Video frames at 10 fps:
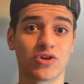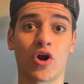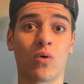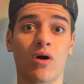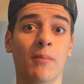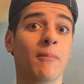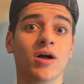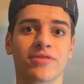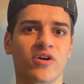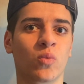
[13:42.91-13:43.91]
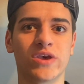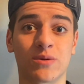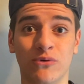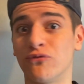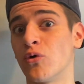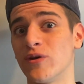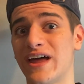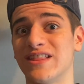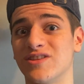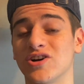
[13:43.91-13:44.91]
you know, a month, a week before
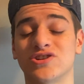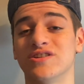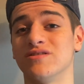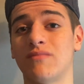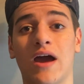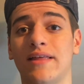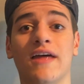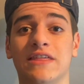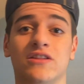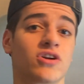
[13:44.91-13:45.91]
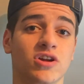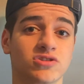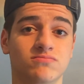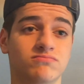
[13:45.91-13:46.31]
that induction. I think they're going to